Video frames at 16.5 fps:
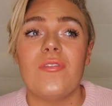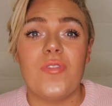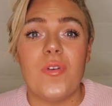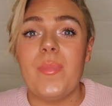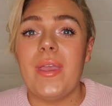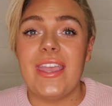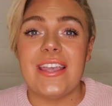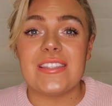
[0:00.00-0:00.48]

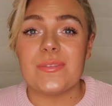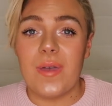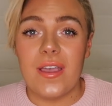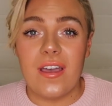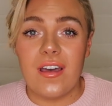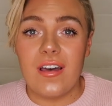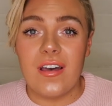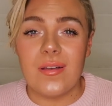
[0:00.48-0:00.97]
For me, it's
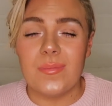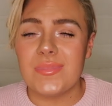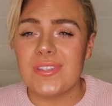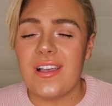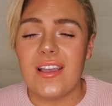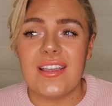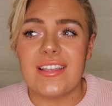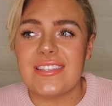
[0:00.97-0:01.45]
my
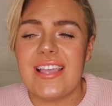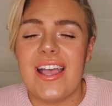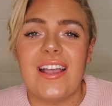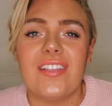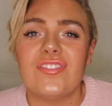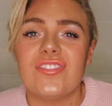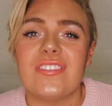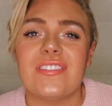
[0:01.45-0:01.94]
arms. Like,
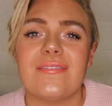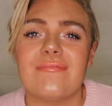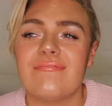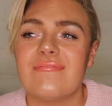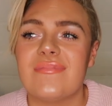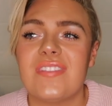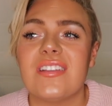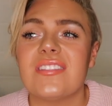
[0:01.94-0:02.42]
tan just
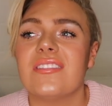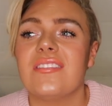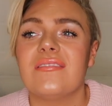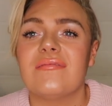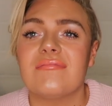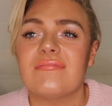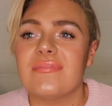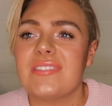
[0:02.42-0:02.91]

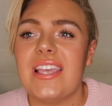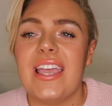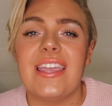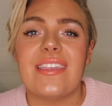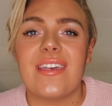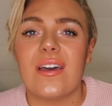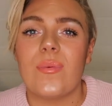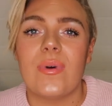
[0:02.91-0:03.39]
doesn't
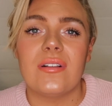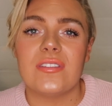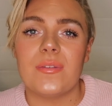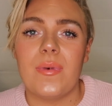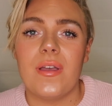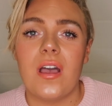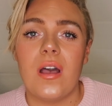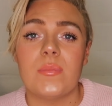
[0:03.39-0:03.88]
take that well
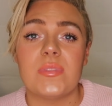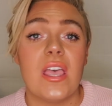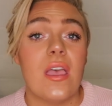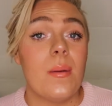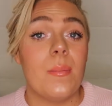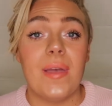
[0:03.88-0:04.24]
to my arms.